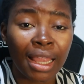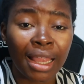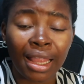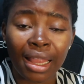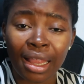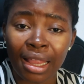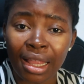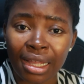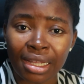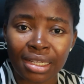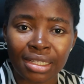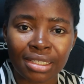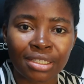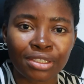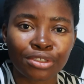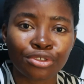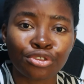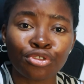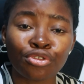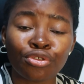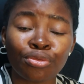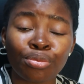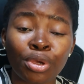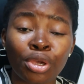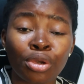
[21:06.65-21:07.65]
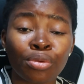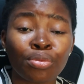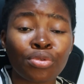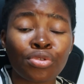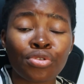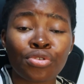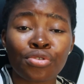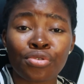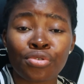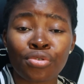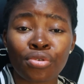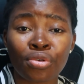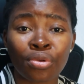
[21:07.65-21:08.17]
length you'll be able
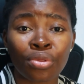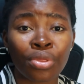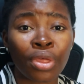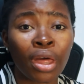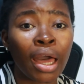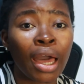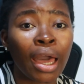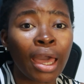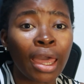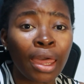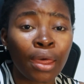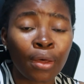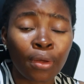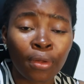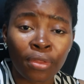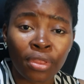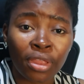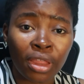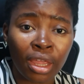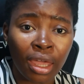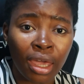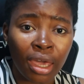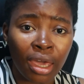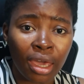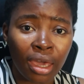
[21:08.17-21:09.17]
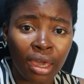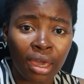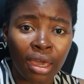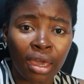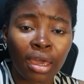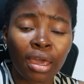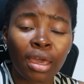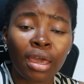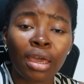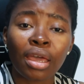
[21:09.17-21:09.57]
to grow that healthy hair